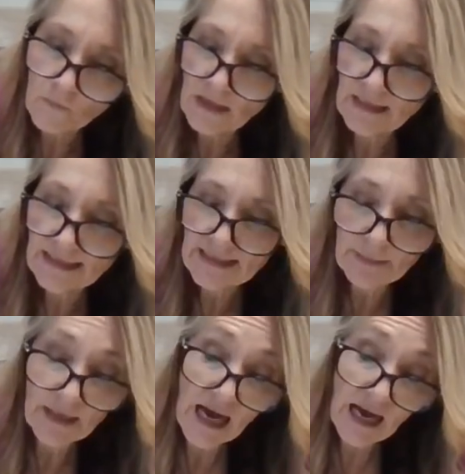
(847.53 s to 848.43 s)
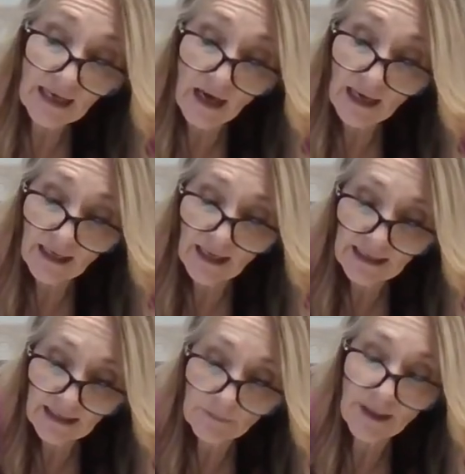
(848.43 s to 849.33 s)
Let's see, but I like
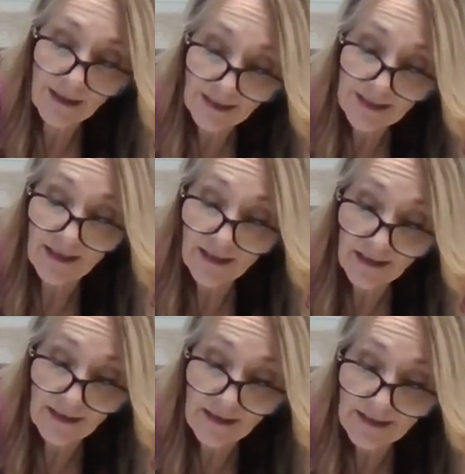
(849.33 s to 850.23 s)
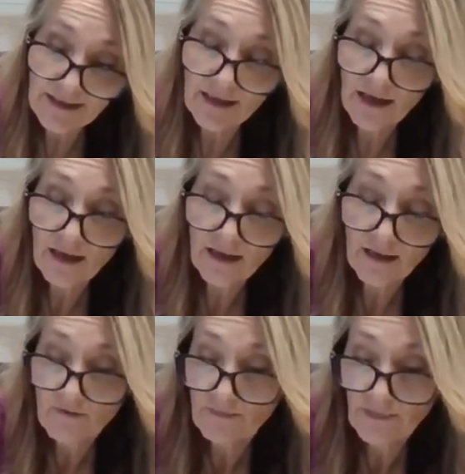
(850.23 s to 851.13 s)
it because it is,
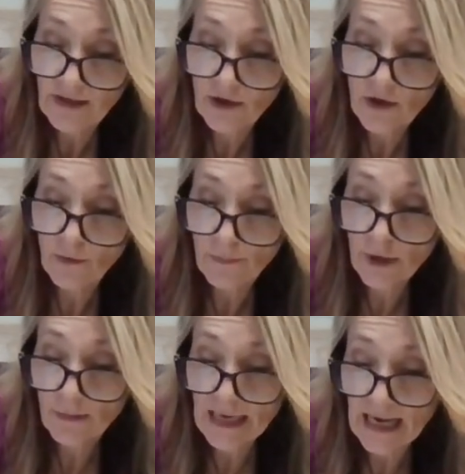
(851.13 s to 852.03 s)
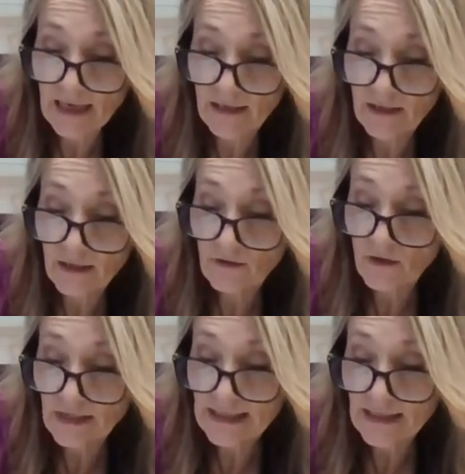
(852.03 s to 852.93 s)
you know, permanent, and you can throw
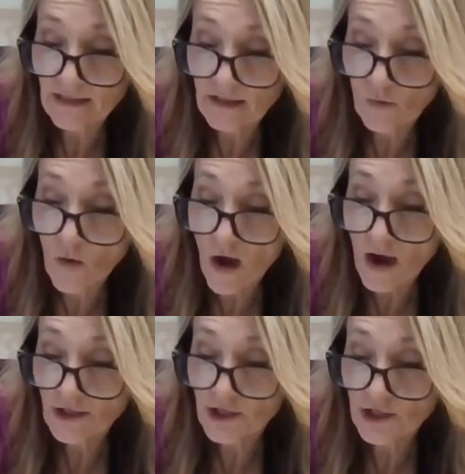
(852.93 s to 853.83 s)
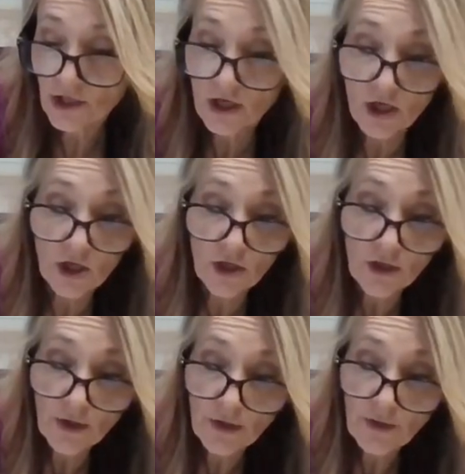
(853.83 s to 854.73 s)
these things in the wash.
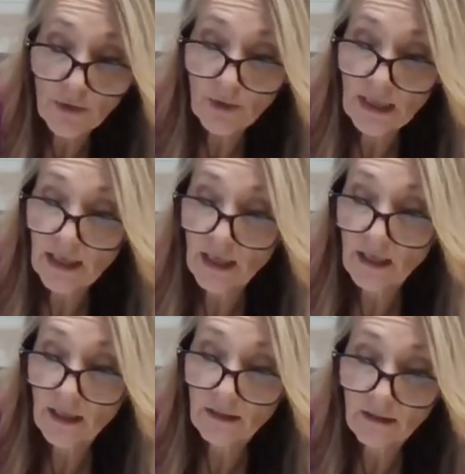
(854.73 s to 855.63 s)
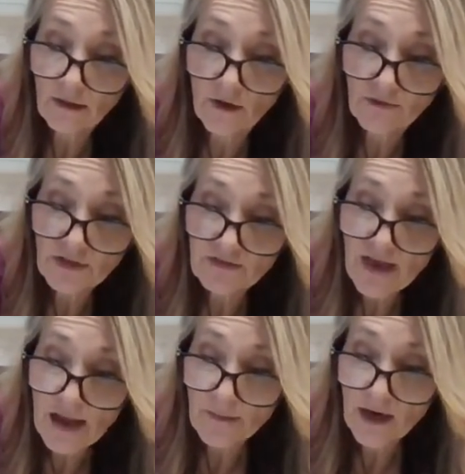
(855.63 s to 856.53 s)
You can, you know, if it's
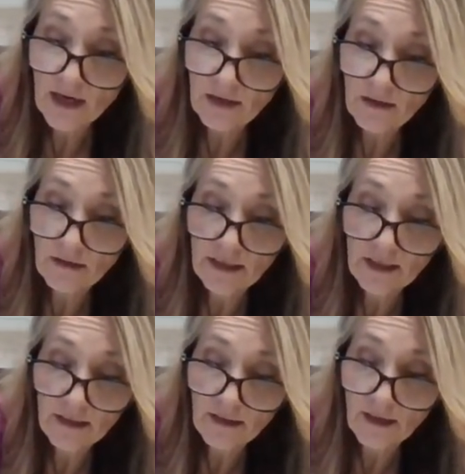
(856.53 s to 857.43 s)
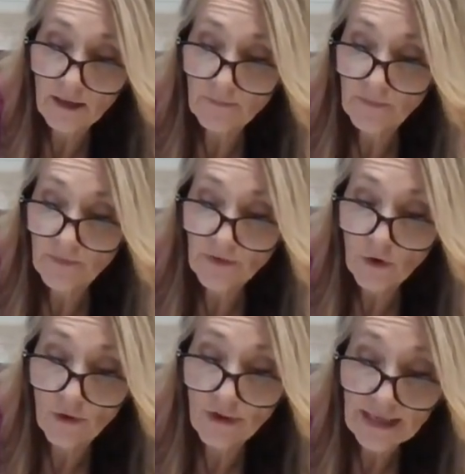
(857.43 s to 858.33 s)
fabric, you can
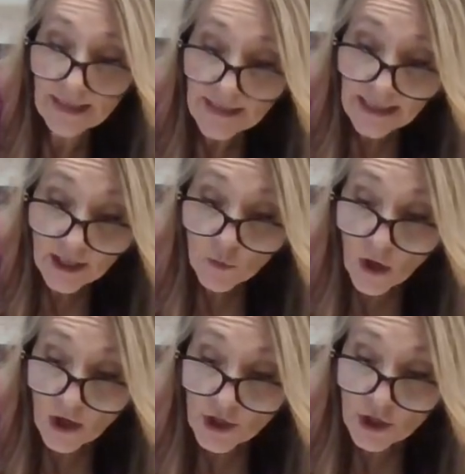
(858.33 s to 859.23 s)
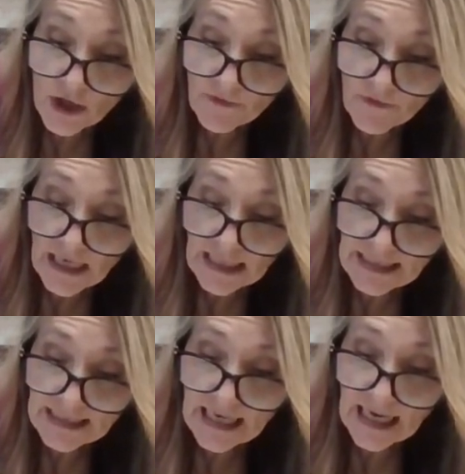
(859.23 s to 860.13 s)
throw it in the dishwasher if you heat
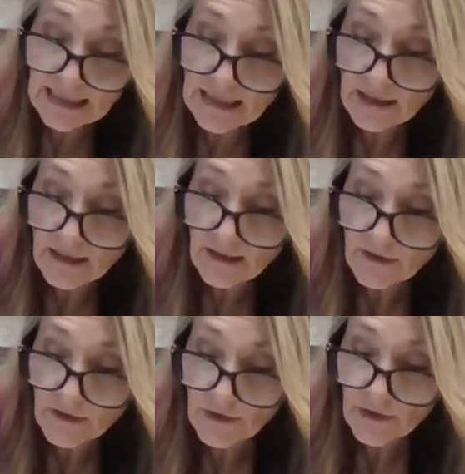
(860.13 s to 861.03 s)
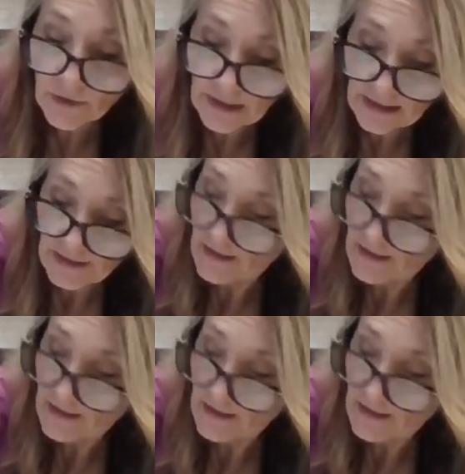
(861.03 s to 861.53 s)
set your